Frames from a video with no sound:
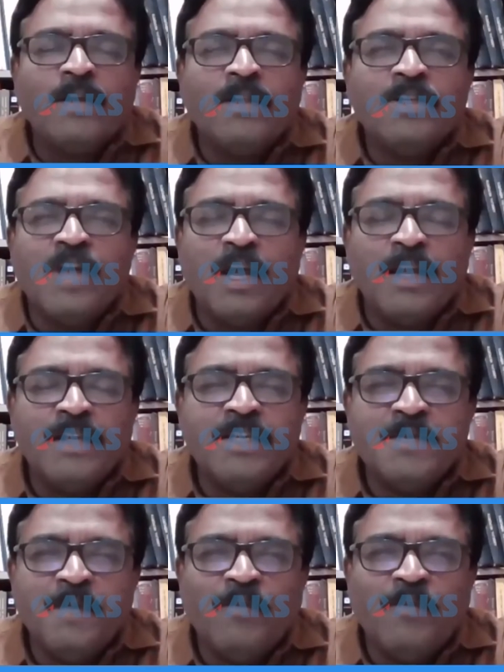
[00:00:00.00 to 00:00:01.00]
are the
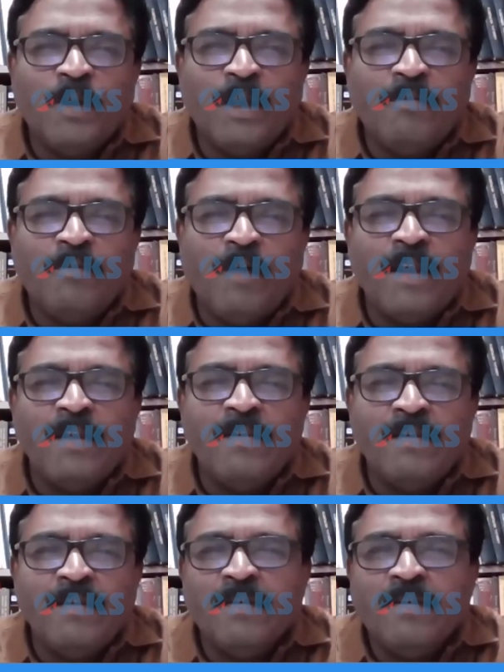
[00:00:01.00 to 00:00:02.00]
challenges before a
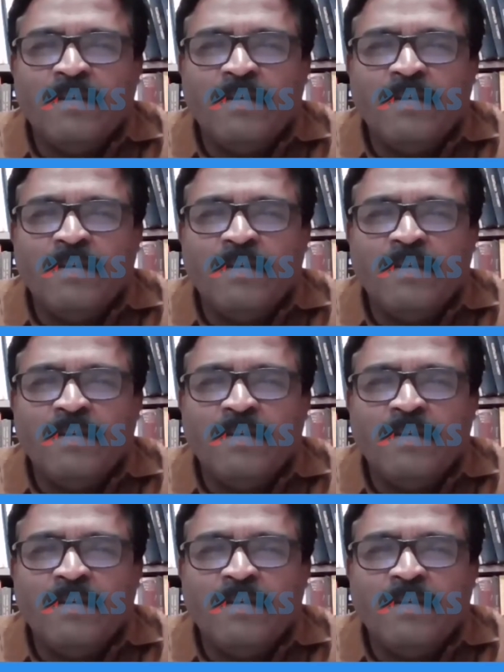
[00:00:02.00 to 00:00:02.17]
foreign